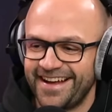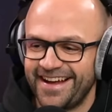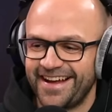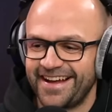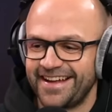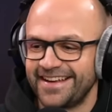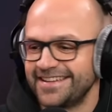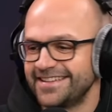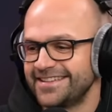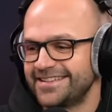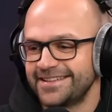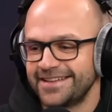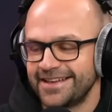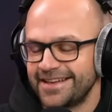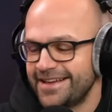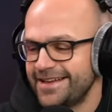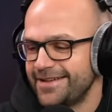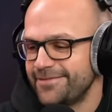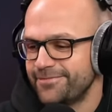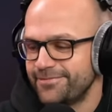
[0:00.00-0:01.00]

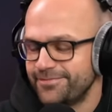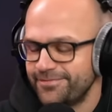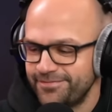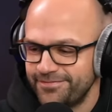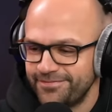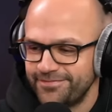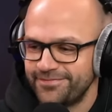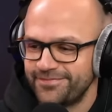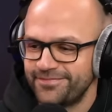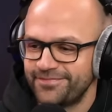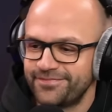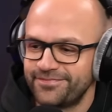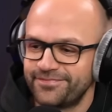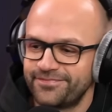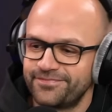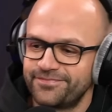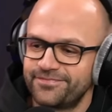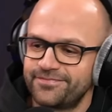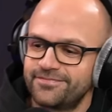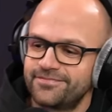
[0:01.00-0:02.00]
And
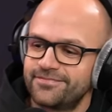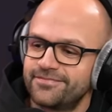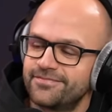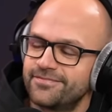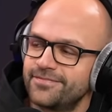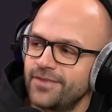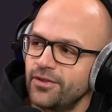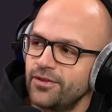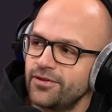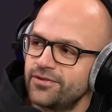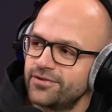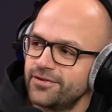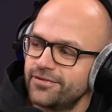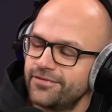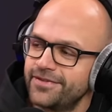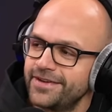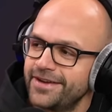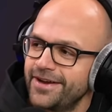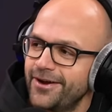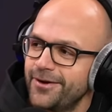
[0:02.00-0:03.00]
other stuff
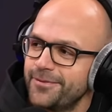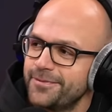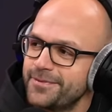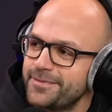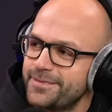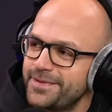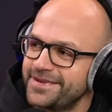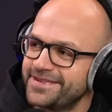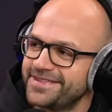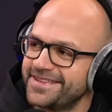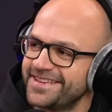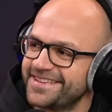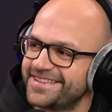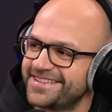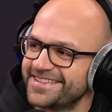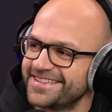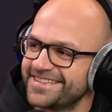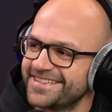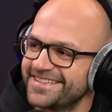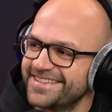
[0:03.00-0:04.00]
for your home and
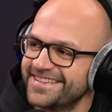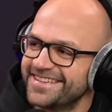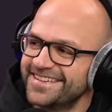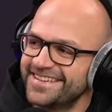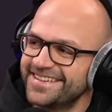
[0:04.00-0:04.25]
business.